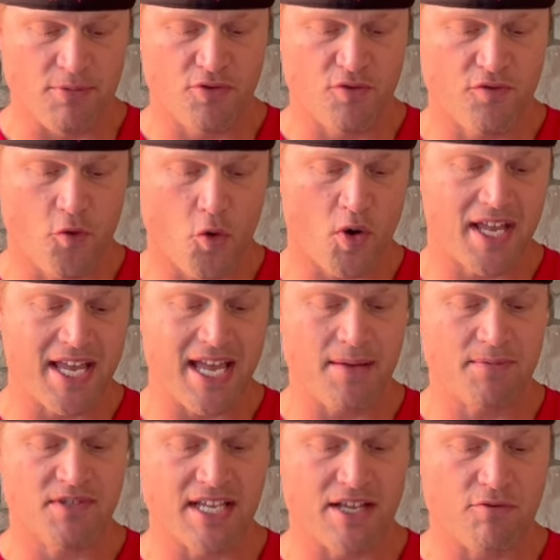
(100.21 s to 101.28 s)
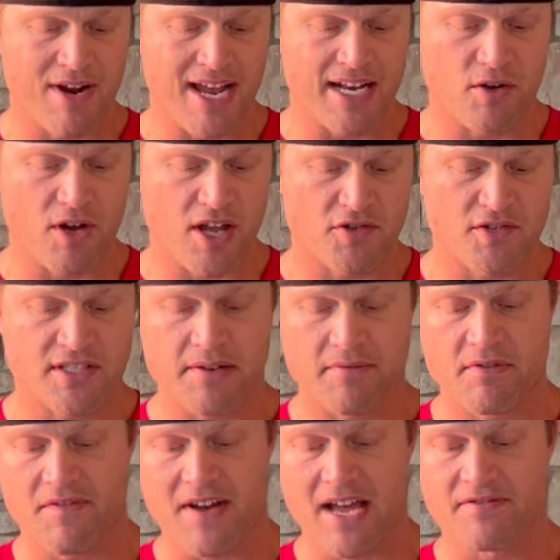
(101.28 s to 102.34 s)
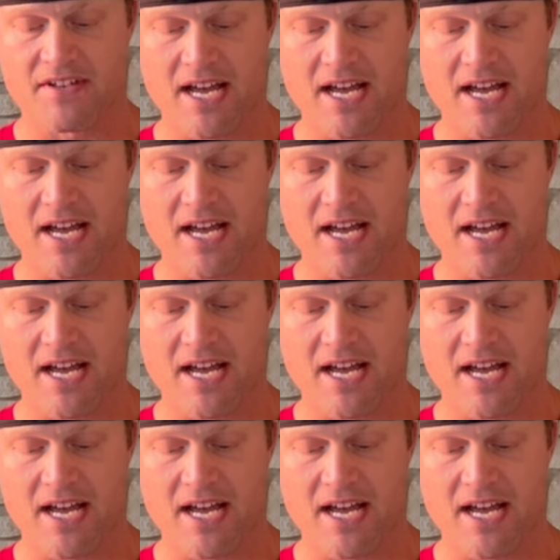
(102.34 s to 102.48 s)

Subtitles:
Through four games, they'd ran it 175